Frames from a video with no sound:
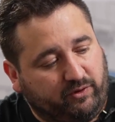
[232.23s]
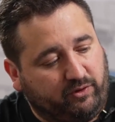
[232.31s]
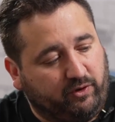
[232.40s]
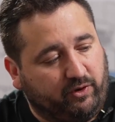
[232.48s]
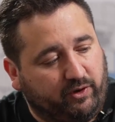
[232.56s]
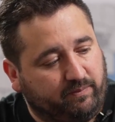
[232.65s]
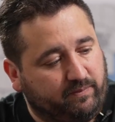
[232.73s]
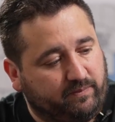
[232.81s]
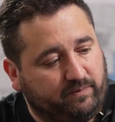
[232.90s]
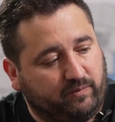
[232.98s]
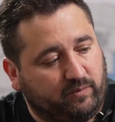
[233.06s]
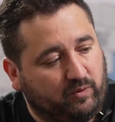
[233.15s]
you know,
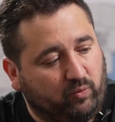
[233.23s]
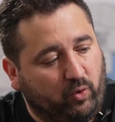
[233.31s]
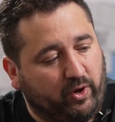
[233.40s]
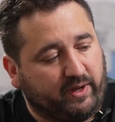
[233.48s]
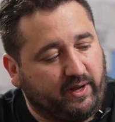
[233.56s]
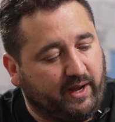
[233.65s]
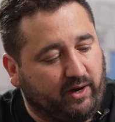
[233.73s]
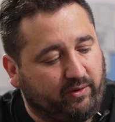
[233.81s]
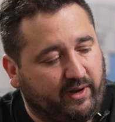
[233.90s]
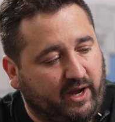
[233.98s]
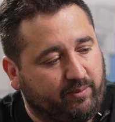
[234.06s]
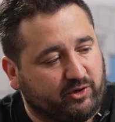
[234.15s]
working
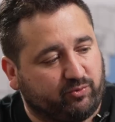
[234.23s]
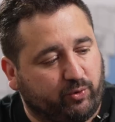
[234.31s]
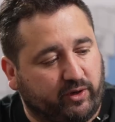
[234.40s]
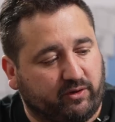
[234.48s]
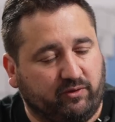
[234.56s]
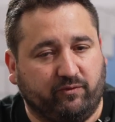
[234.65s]
out how much product